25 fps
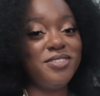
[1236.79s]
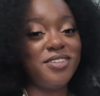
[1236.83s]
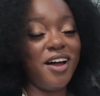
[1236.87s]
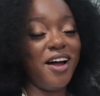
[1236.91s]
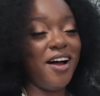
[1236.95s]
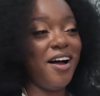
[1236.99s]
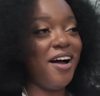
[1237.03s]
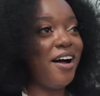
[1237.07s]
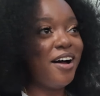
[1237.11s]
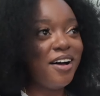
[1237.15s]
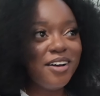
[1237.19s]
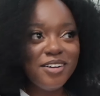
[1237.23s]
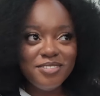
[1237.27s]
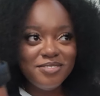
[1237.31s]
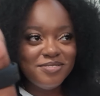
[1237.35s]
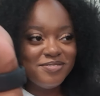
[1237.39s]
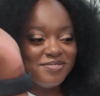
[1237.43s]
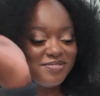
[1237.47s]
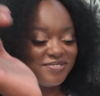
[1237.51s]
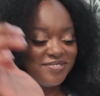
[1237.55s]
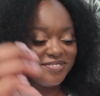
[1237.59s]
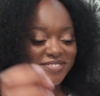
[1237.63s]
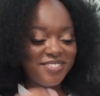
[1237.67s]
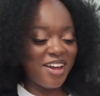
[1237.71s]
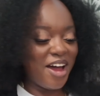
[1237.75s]
stop?
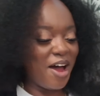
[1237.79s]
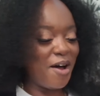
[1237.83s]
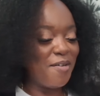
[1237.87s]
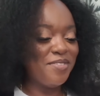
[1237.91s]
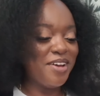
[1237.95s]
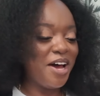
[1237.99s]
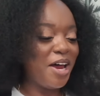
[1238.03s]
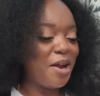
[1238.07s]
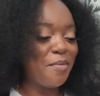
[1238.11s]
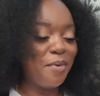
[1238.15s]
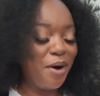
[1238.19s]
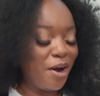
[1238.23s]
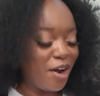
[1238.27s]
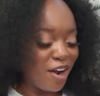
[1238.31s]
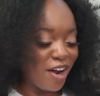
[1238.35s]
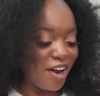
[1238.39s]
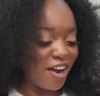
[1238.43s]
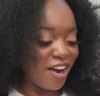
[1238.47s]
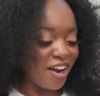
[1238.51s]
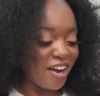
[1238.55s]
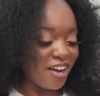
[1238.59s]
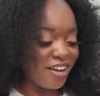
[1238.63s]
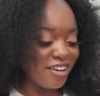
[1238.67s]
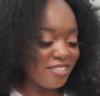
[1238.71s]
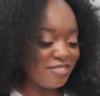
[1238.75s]
Bird. I'm not a
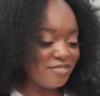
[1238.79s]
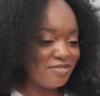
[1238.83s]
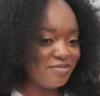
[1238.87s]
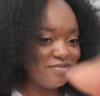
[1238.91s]
bird.